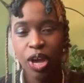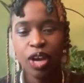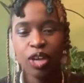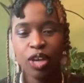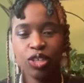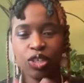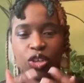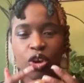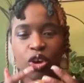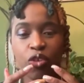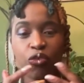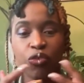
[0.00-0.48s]

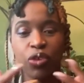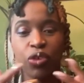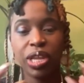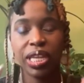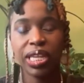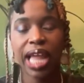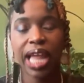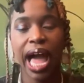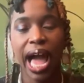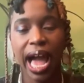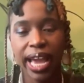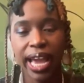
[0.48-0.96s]
So
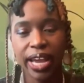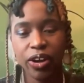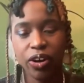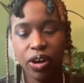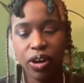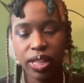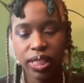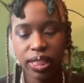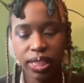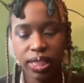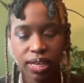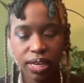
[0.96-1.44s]
rely
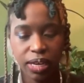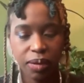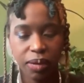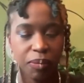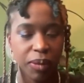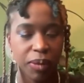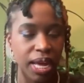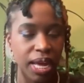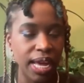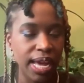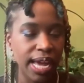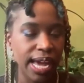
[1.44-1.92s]
on them.
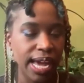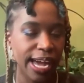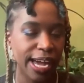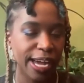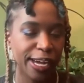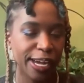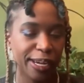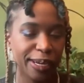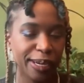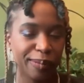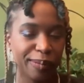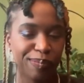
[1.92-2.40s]

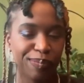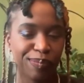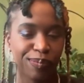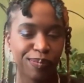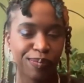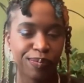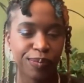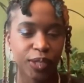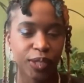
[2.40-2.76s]
Um,